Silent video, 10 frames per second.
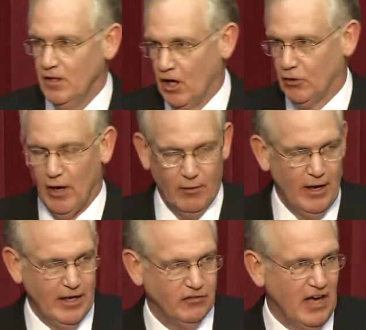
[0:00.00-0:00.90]
our credit
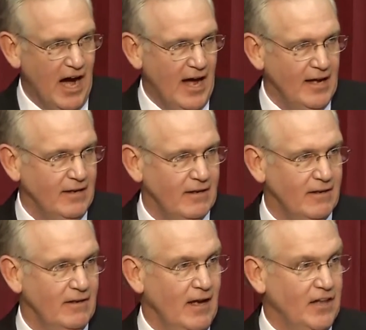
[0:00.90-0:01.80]
rating is high,
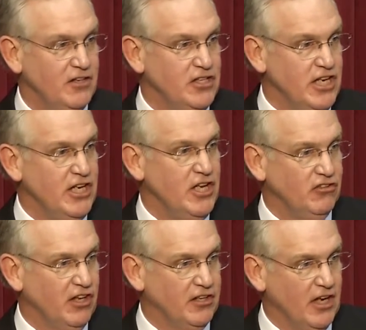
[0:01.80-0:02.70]
and the need
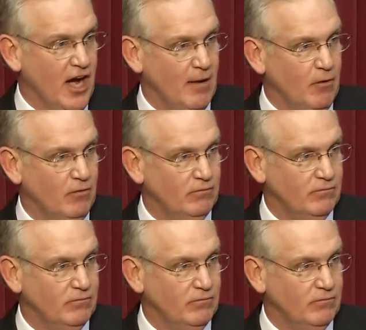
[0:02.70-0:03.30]
is undeniable.